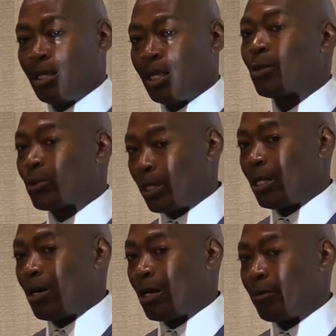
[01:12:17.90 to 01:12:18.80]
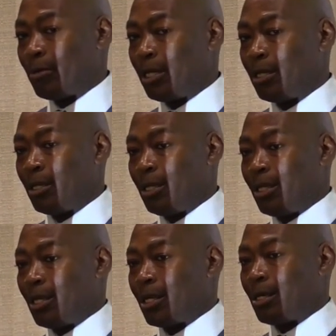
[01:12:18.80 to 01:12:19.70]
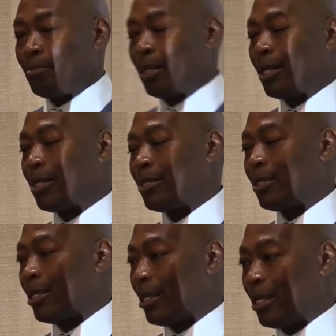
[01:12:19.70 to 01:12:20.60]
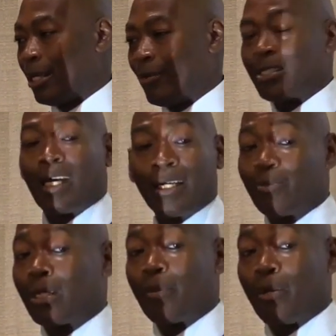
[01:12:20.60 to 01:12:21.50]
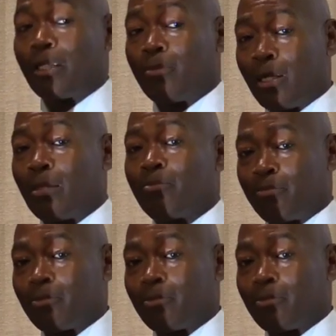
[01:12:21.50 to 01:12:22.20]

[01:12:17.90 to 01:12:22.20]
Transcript: It was really hard for me. But every time when I picked him up,